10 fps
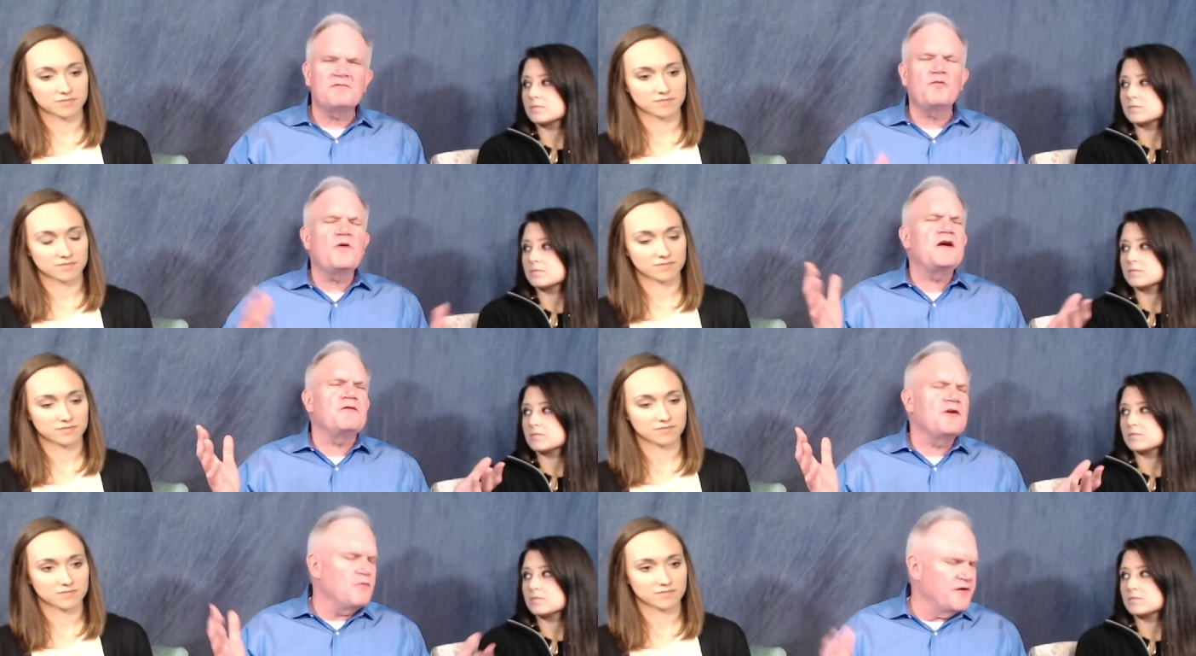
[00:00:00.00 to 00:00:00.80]
Speaker 1: We
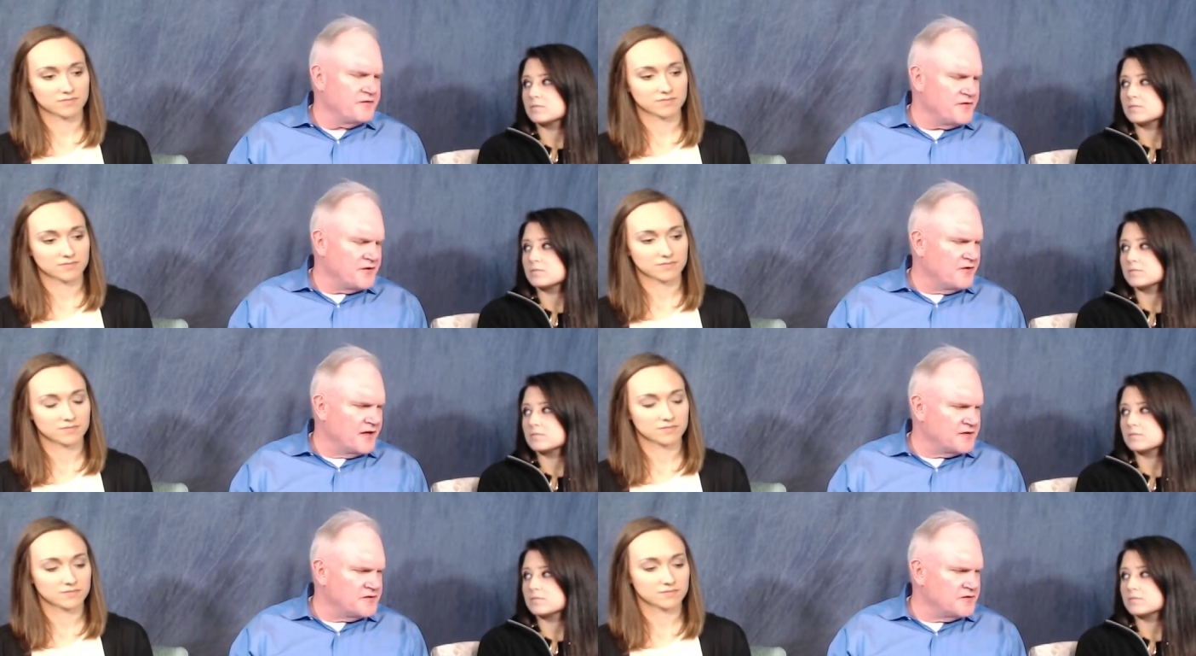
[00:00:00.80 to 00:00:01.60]
don't know whether they're
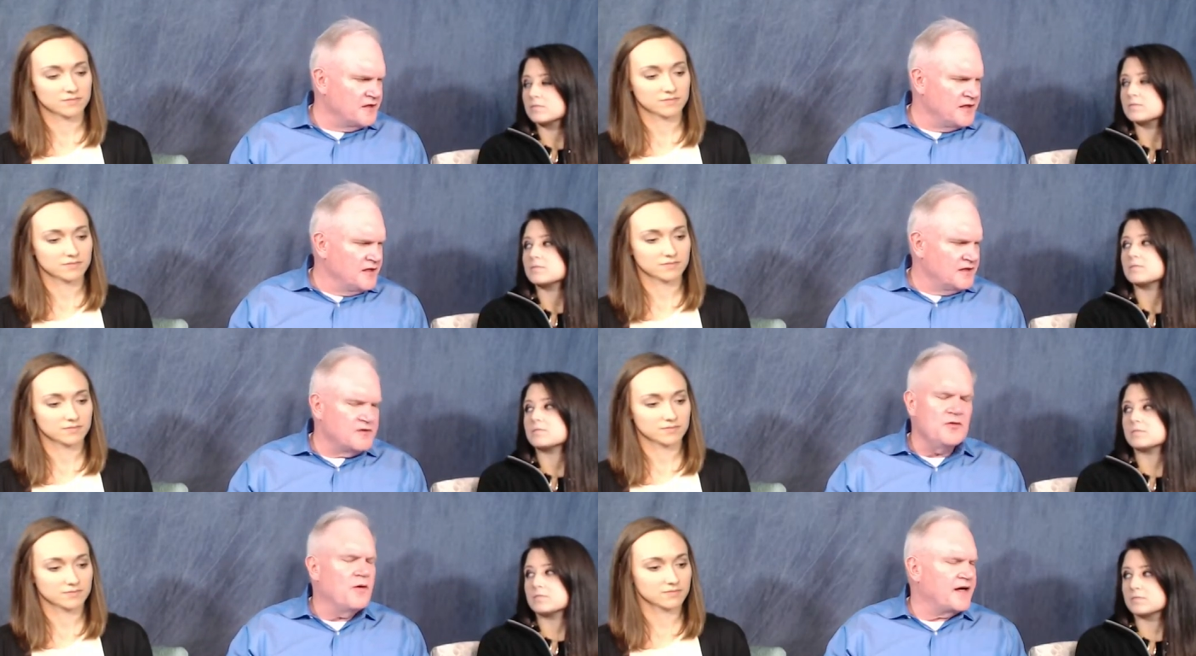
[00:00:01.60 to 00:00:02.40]
going to
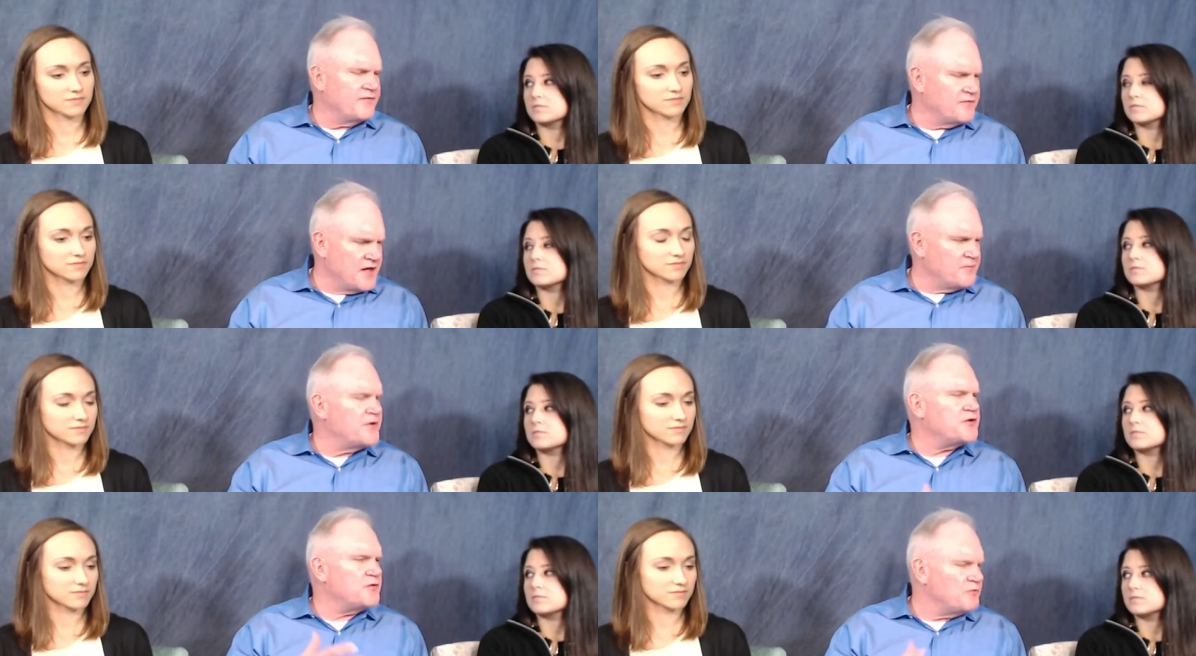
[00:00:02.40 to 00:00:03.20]
do whatever that,
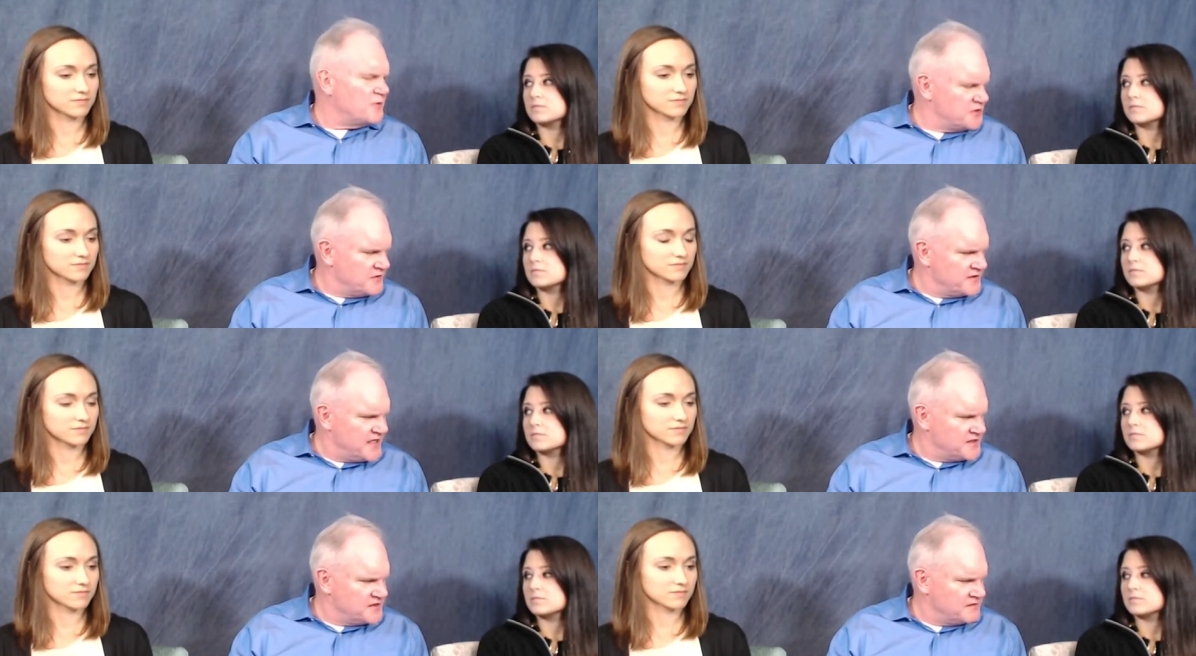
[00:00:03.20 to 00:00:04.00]
but what's your
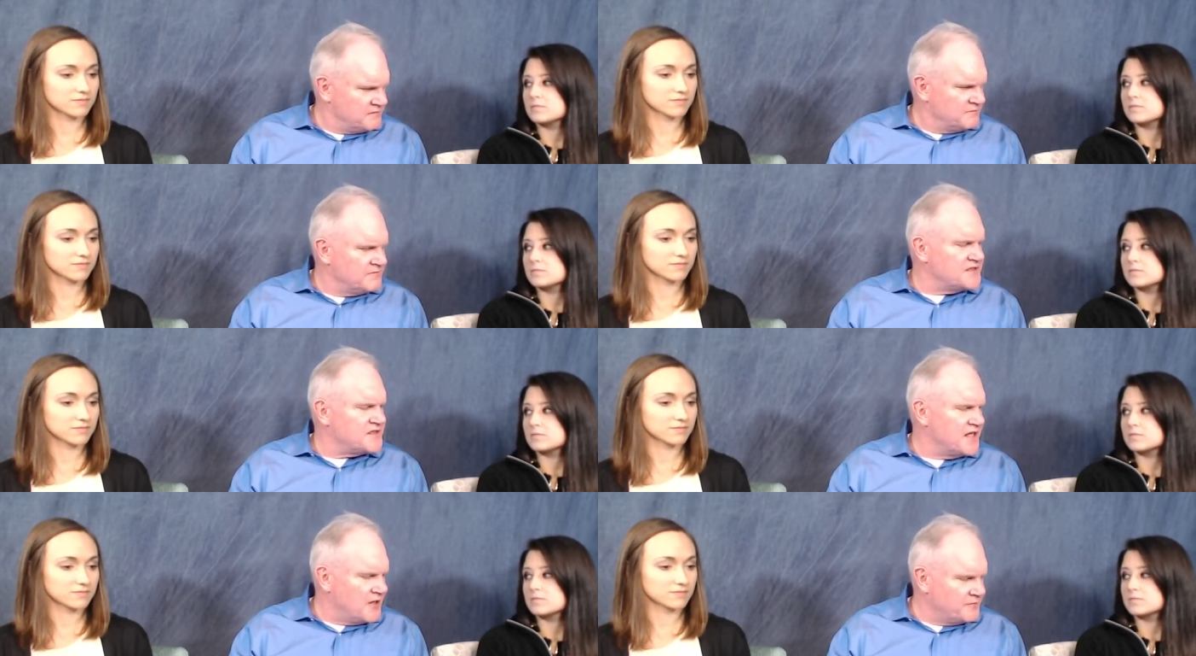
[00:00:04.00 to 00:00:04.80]
intention? Is
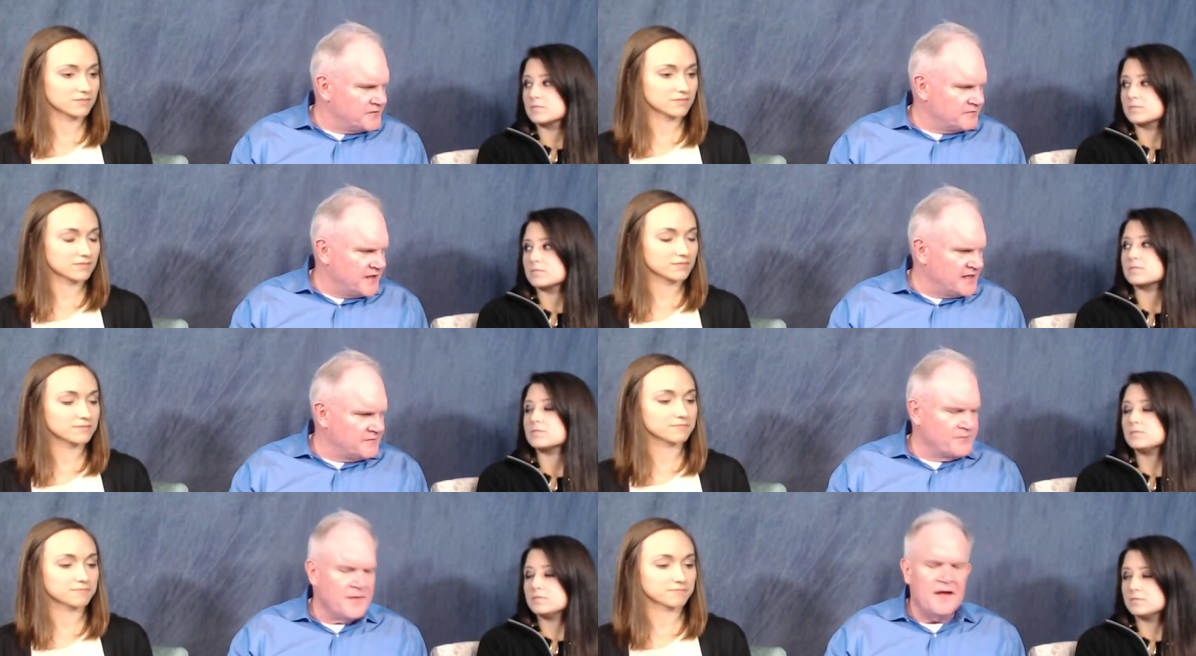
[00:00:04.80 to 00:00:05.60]
to help them, right? Mm-hmm.